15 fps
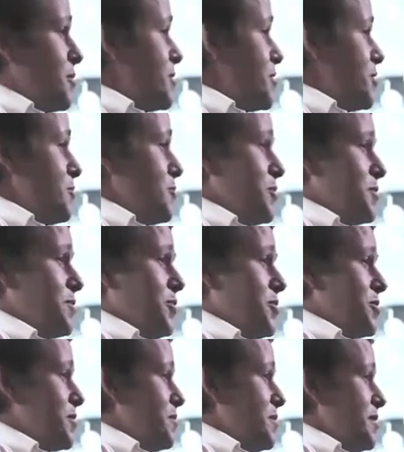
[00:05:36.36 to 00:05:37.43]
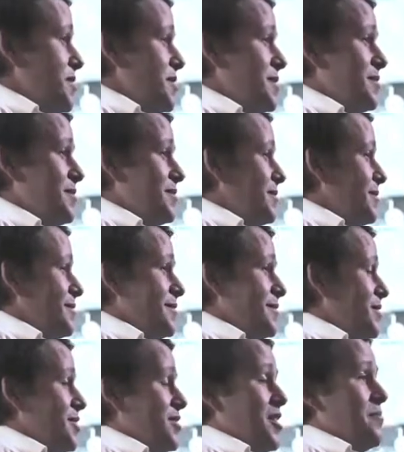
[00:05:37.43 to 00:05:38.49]
consumer response has been
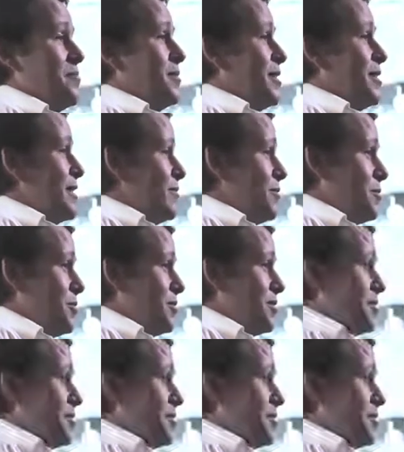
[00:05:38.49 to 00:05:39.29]
just unbelievable.